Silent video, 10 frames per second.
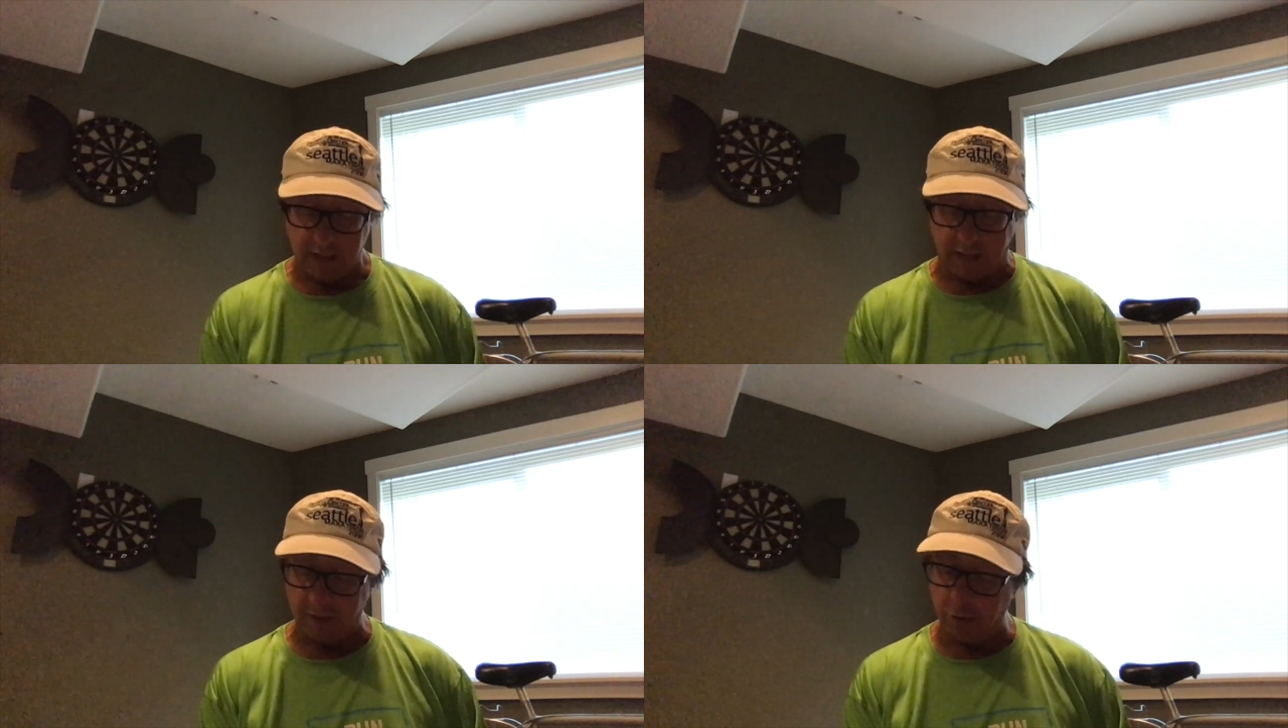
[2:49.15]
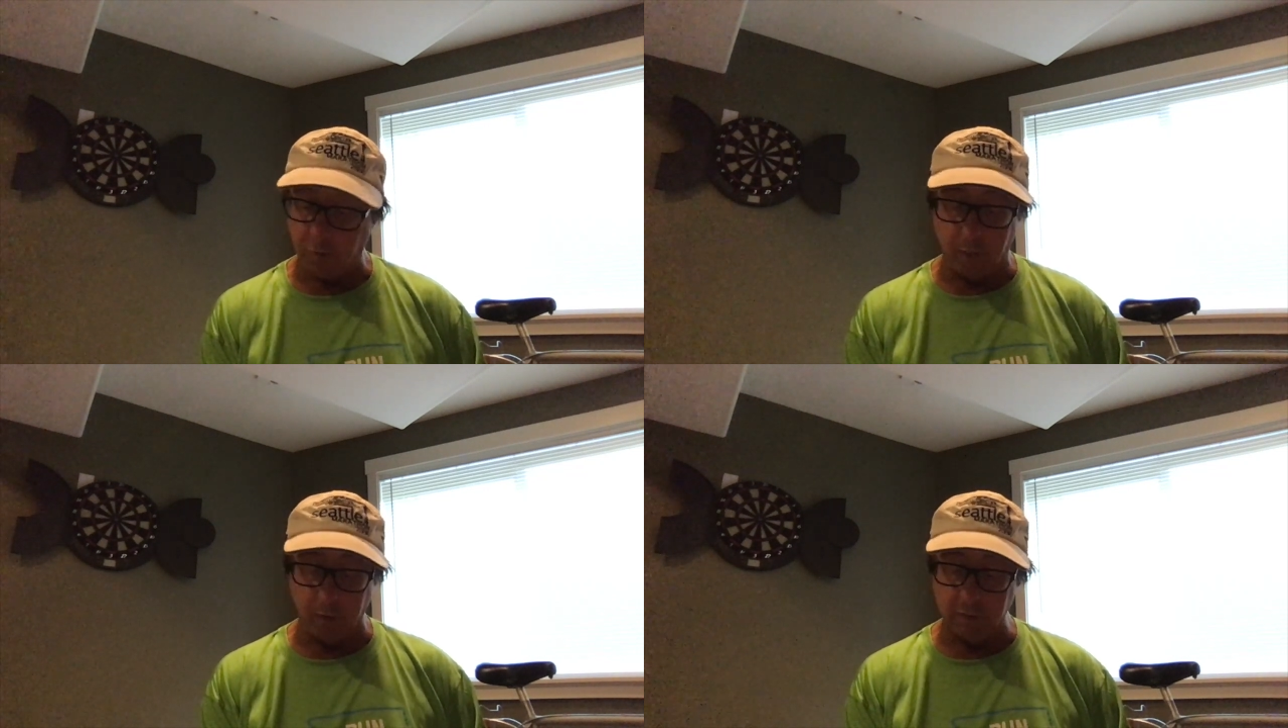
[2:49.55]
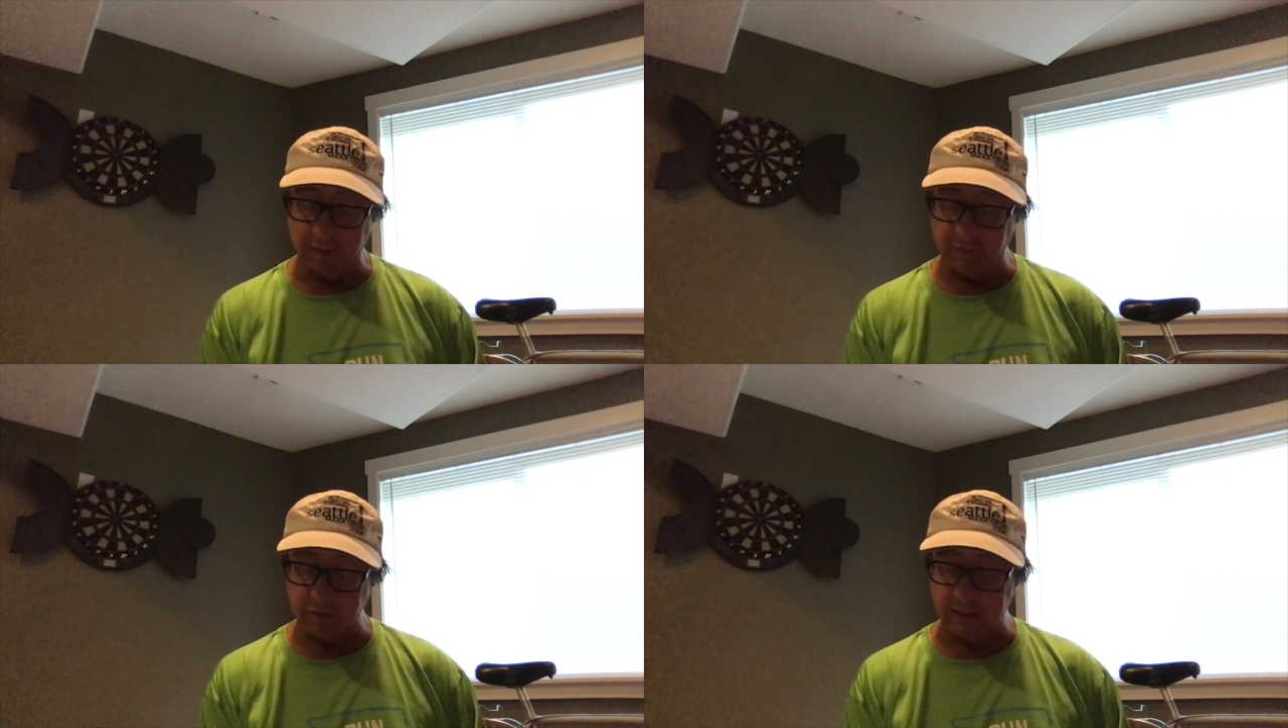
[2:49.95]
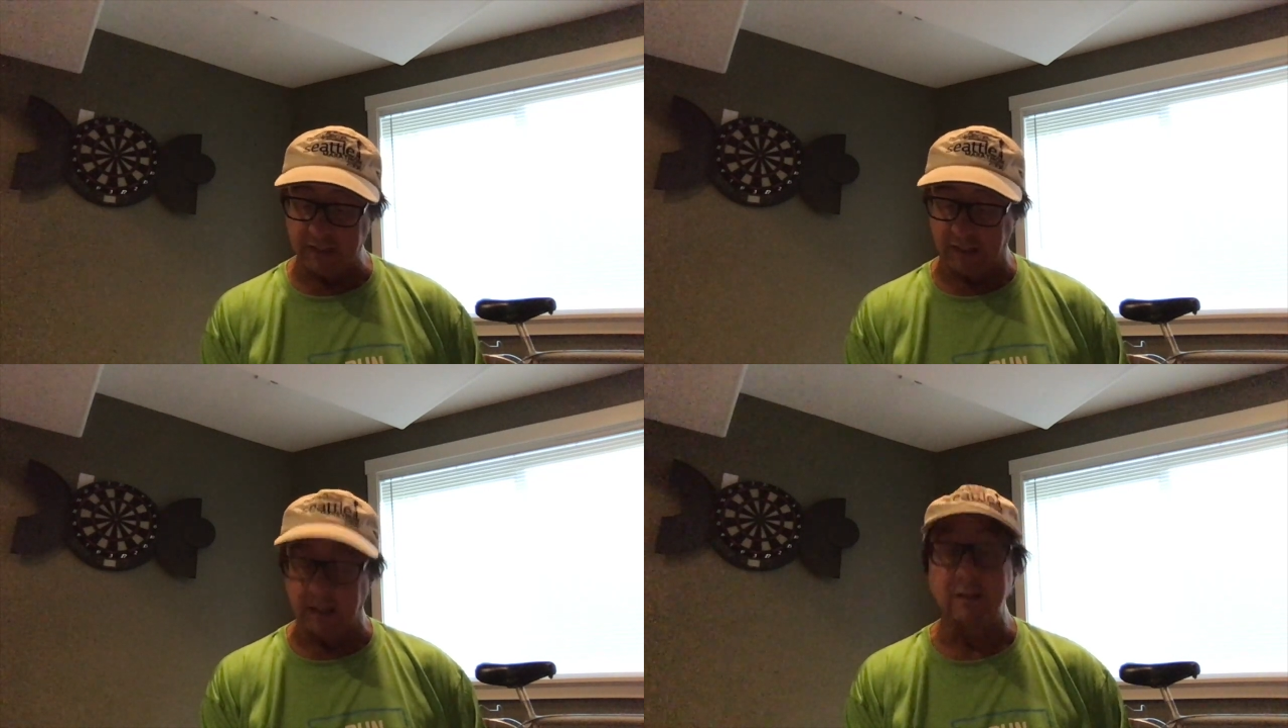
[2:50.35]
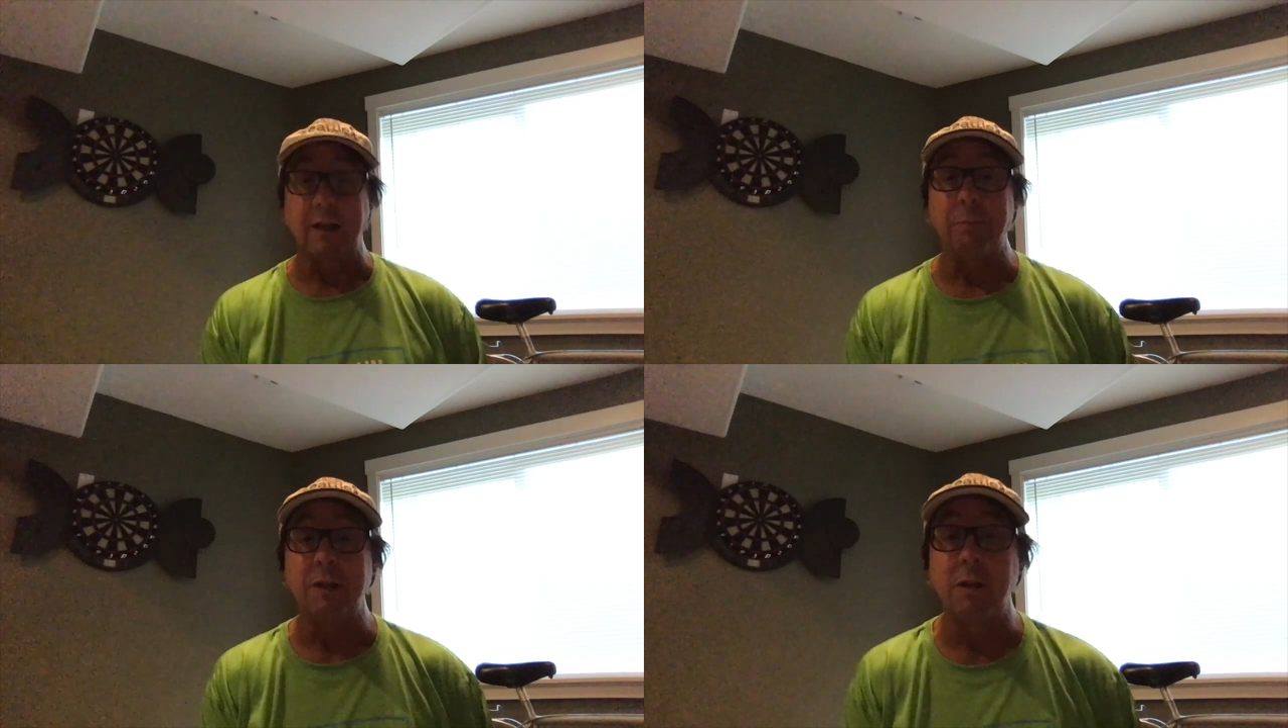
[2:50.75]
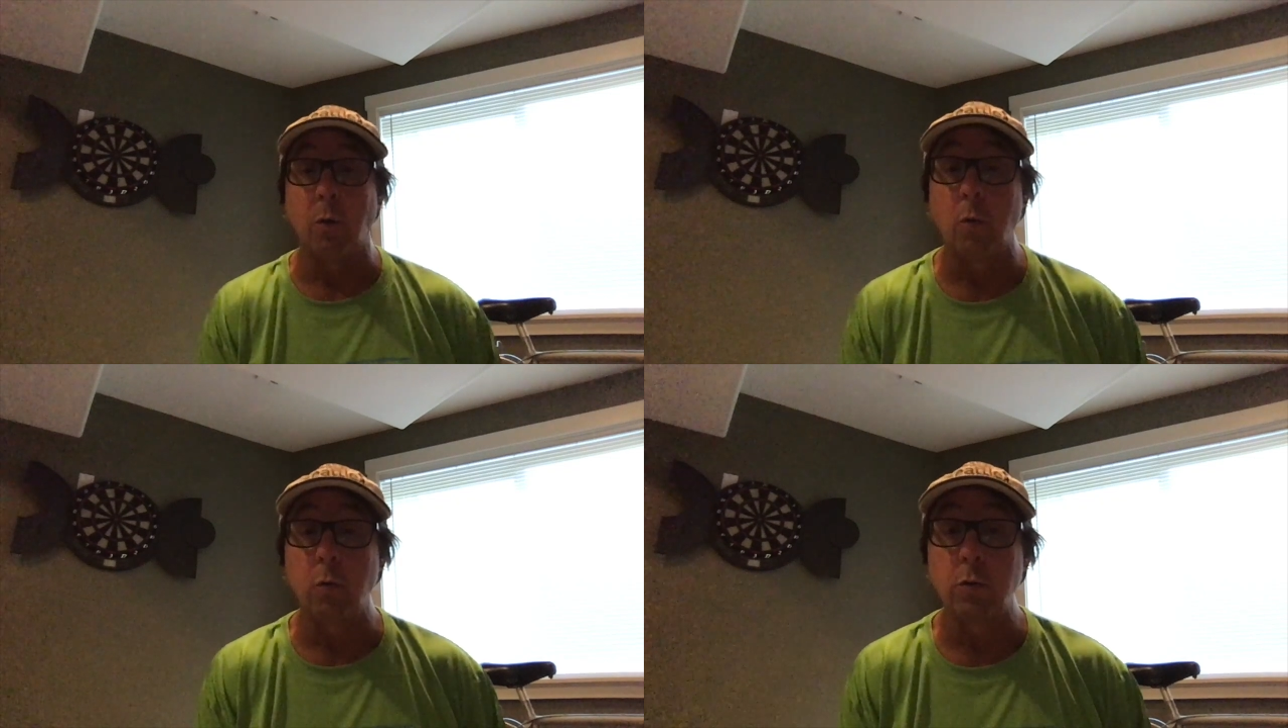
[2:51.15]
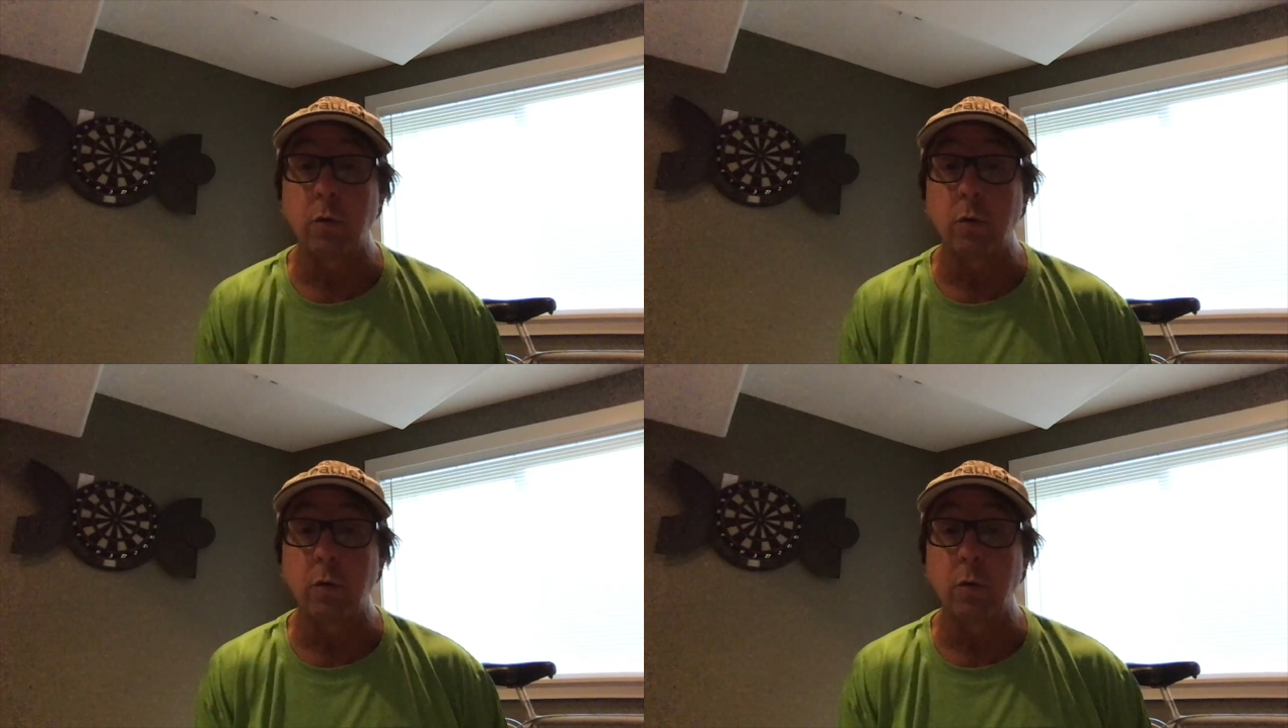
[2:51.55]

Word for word: and no birds ever sing except in old